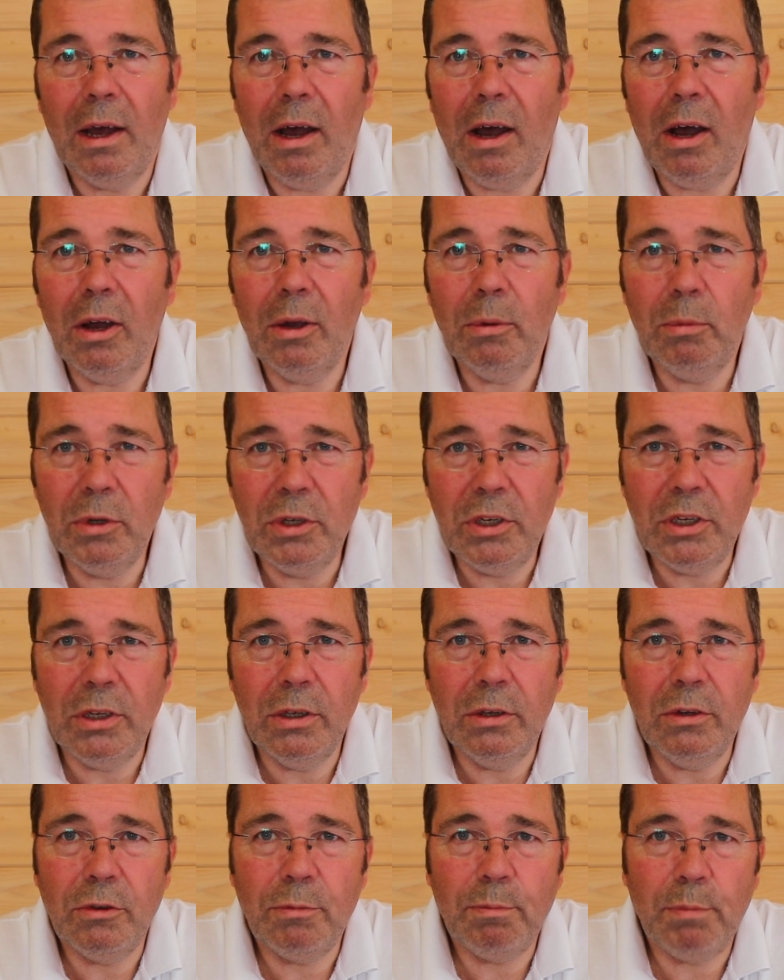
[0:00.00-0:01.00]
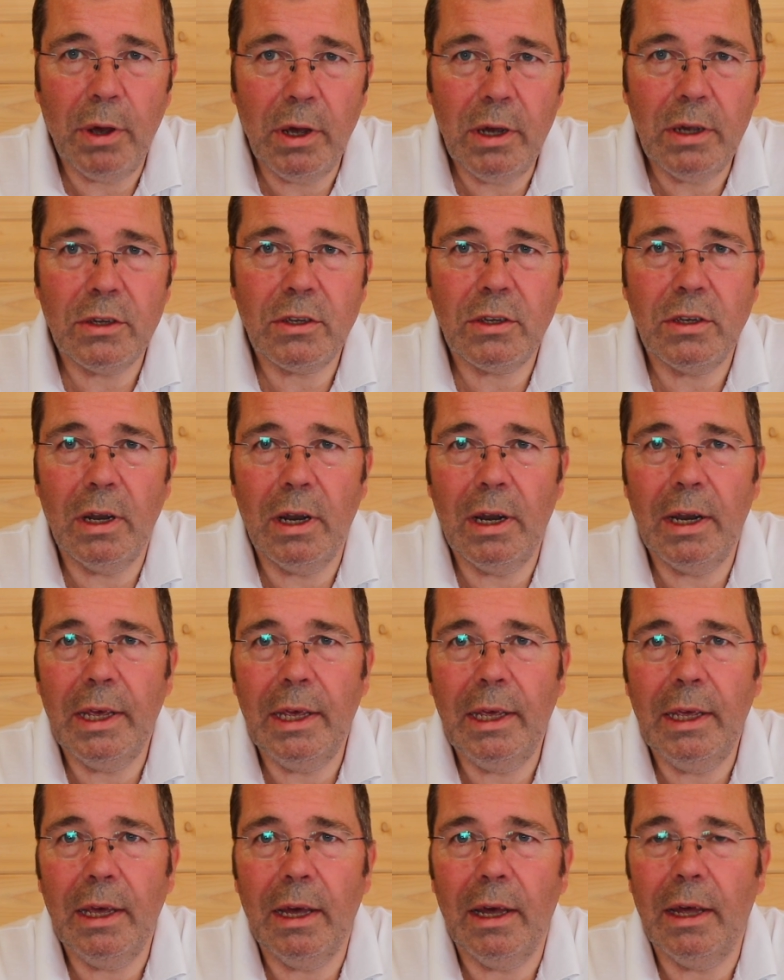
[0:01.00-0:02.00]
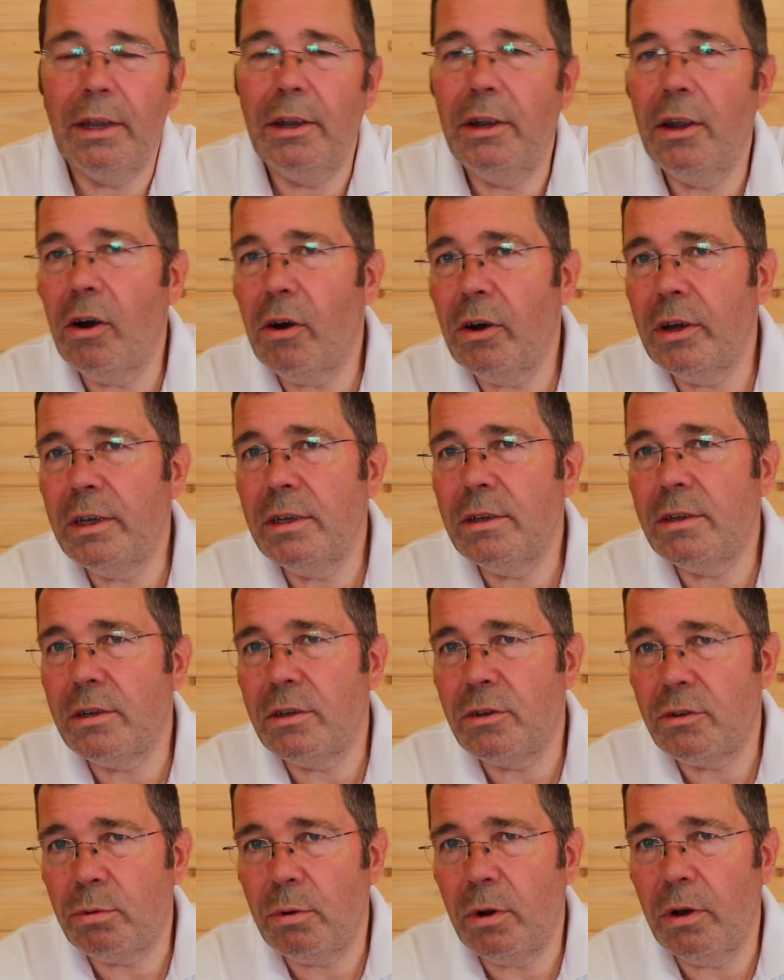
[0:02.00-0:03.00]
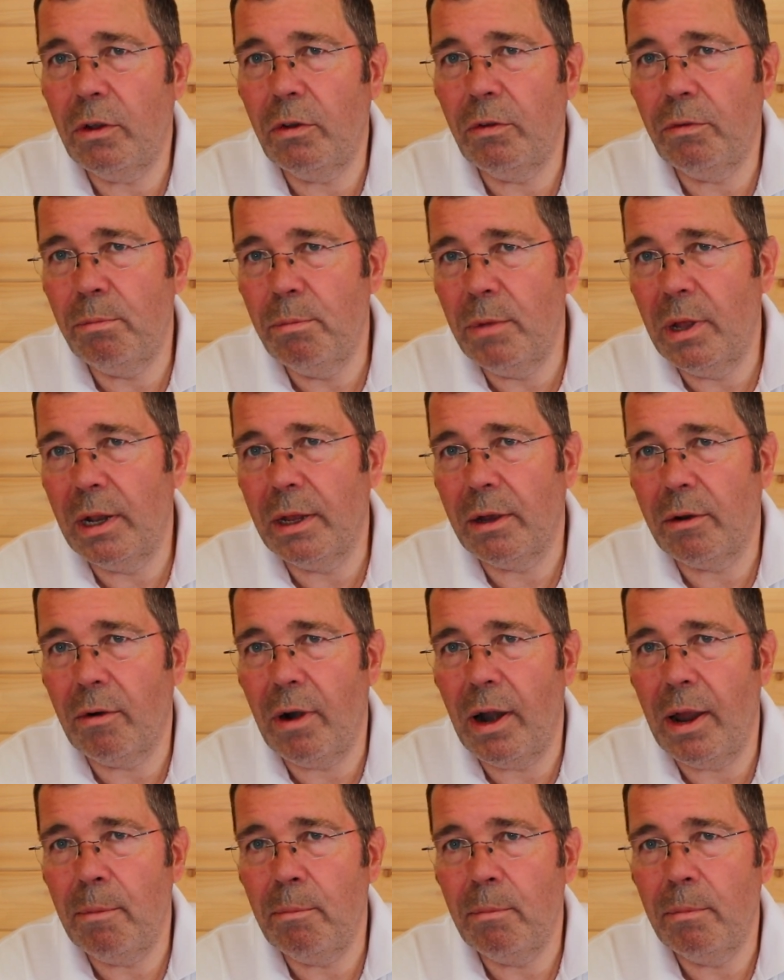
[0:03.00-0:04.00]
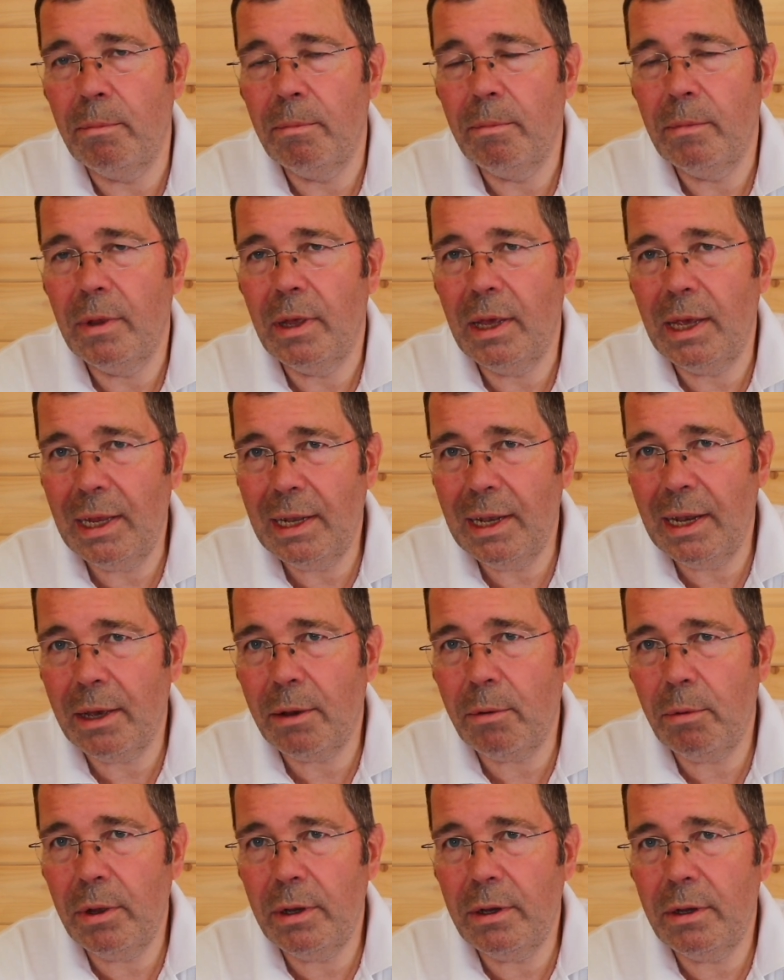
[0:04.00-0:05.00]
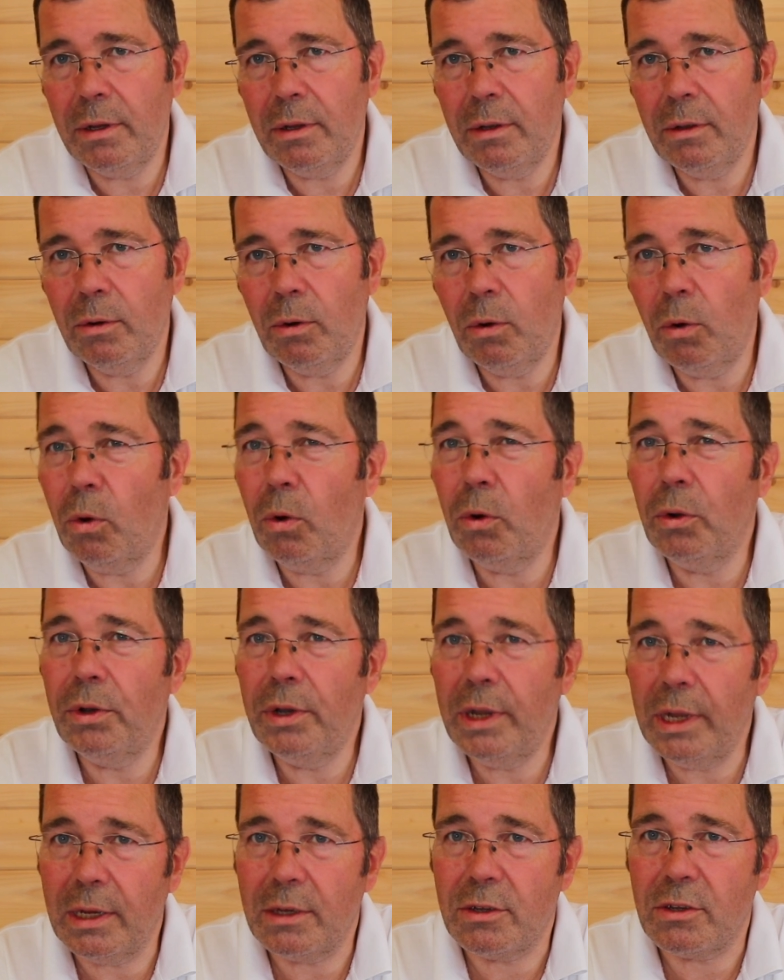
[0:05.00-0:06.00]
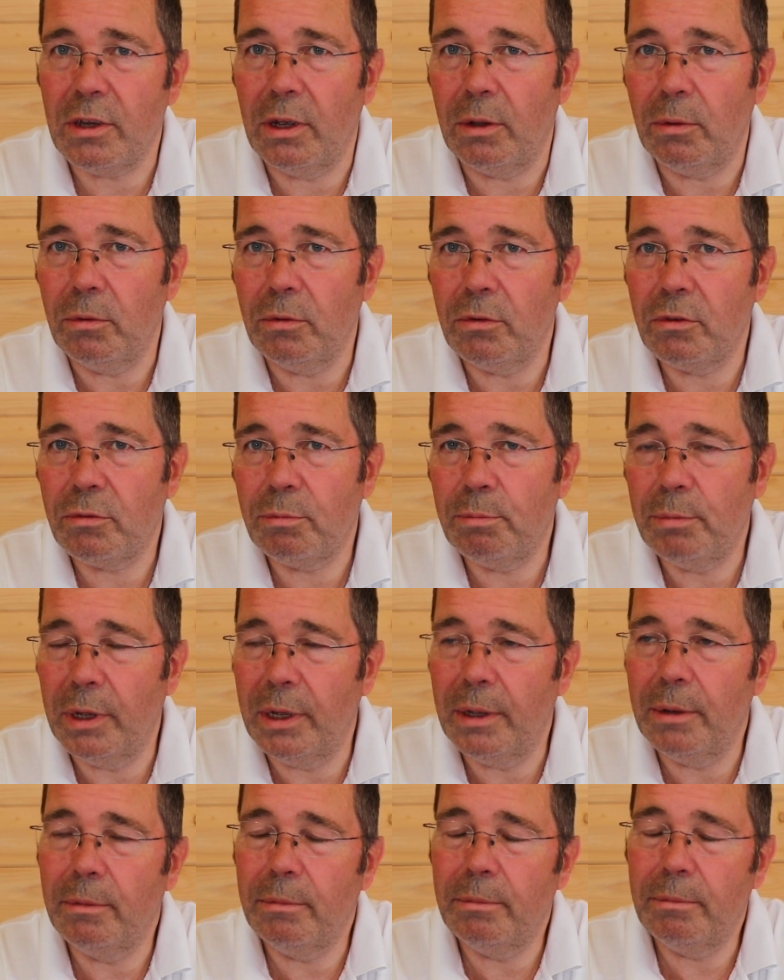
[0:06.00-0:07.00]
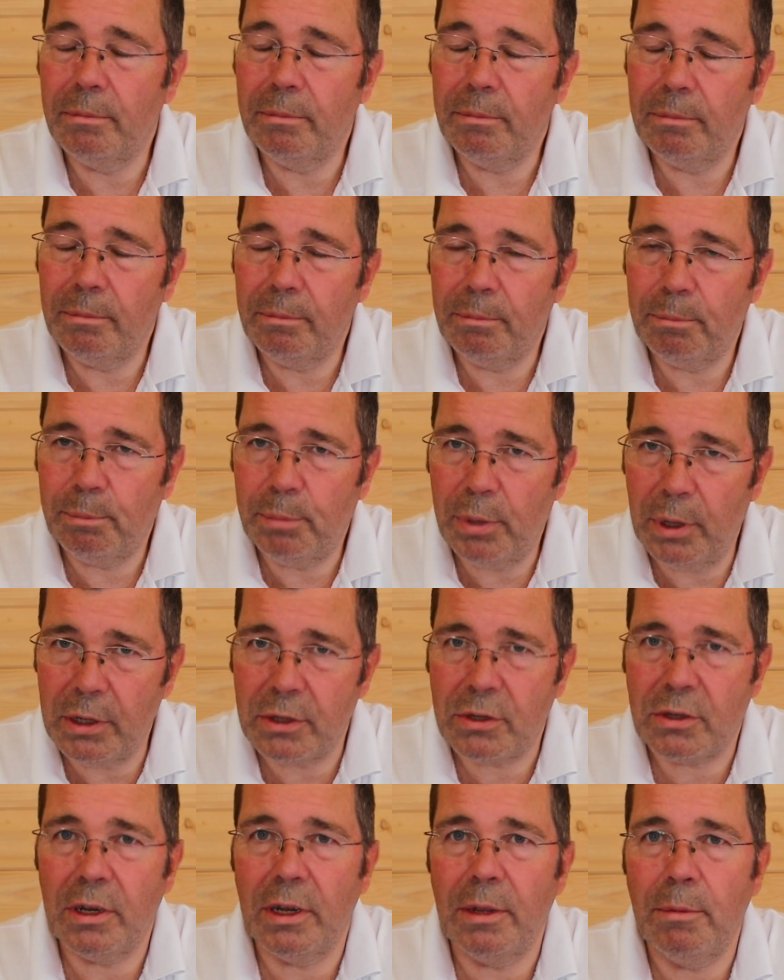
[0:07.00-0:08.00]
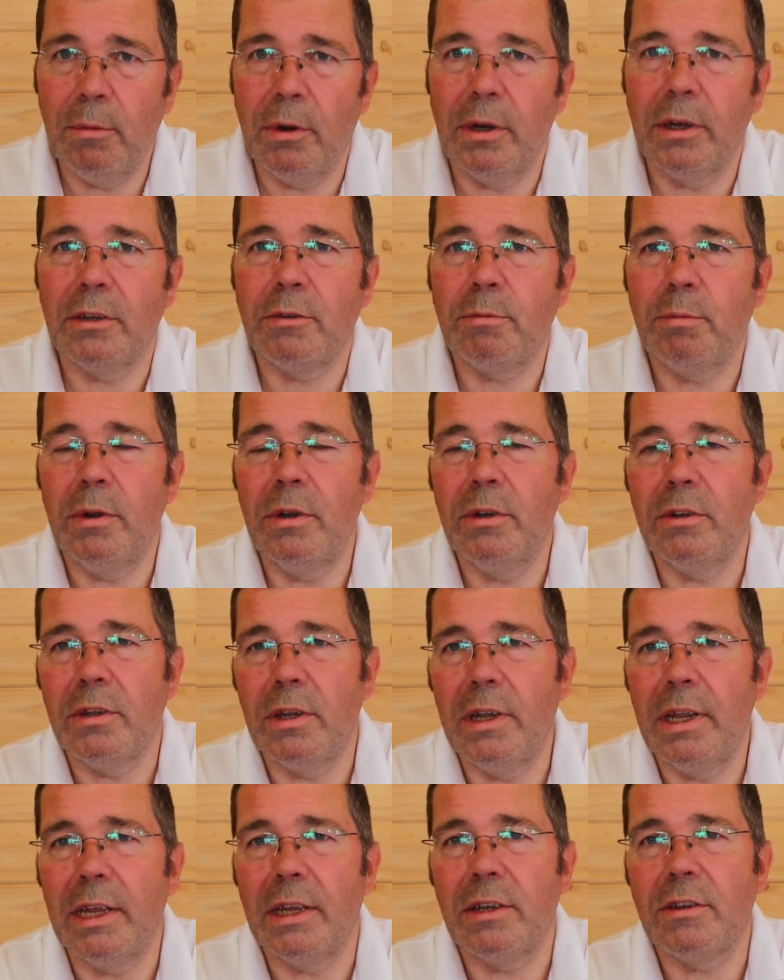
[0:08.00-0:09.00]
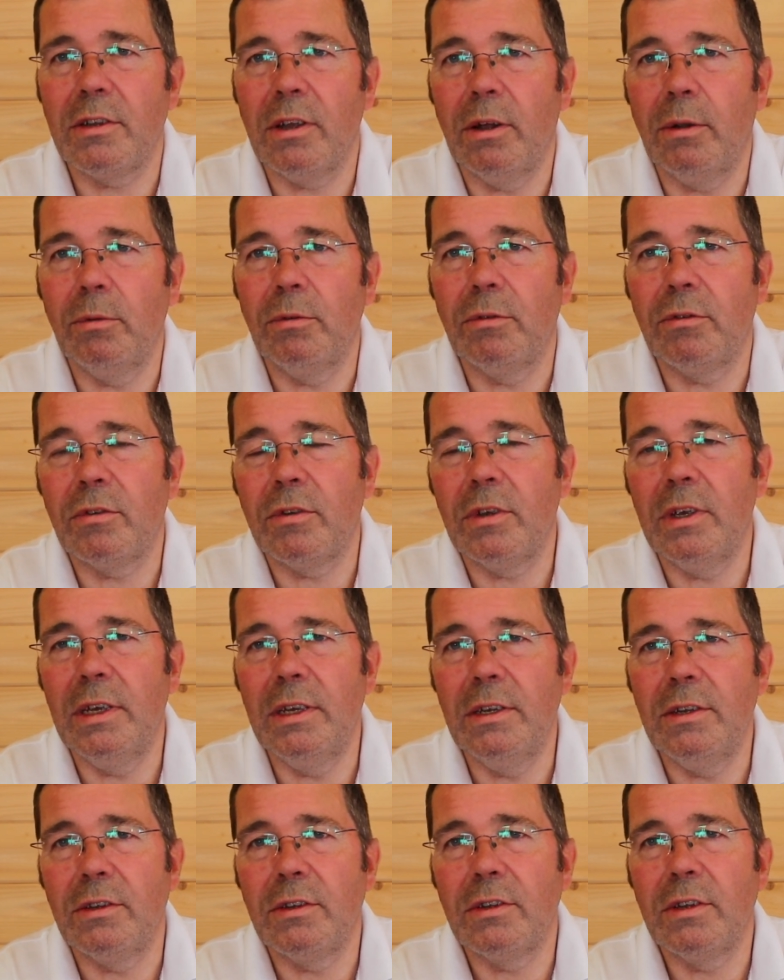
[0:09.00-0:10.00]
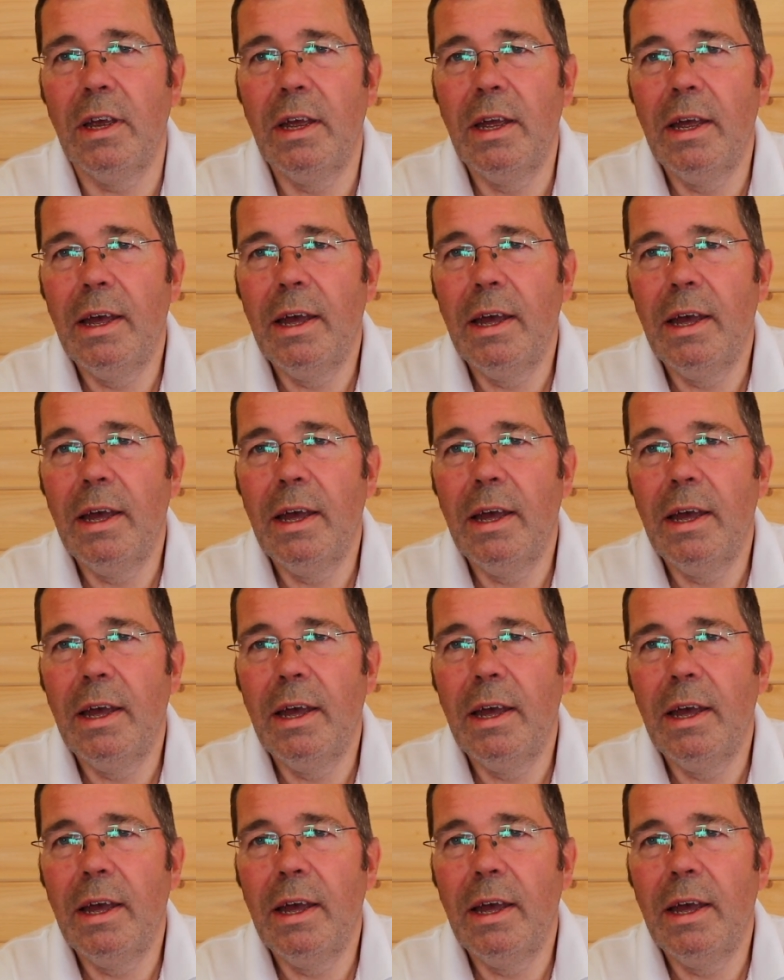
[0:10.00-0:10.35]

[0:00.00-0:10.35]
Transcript: I would use personally a 9 to 12 milligram e-liquid or nic salts, but personally my experience with nic salts is